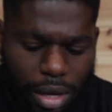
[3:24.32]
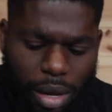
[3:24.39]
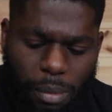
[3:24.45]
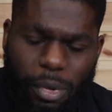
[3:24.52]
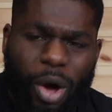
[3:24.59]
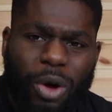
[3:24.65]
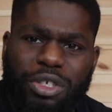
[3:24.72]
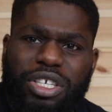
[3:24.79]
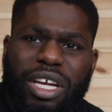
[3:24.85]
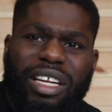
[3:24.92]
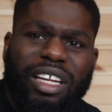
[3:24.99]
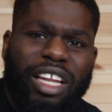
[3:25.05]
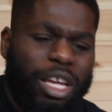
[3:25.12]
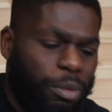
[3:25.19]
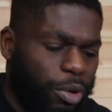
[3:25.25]
We always check
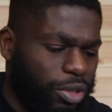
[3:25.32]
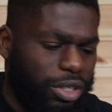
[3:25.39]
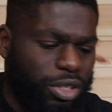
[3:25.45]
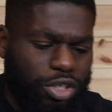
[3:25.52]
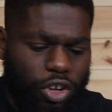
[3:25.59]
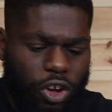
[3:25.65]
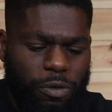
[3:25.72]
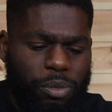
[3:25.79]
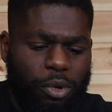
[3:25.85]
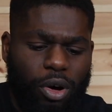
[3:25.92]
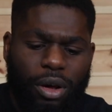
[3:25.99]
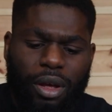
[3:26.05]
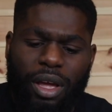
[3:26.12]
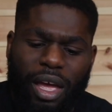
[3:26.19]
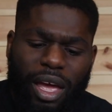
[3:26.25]
the labels and stuff, but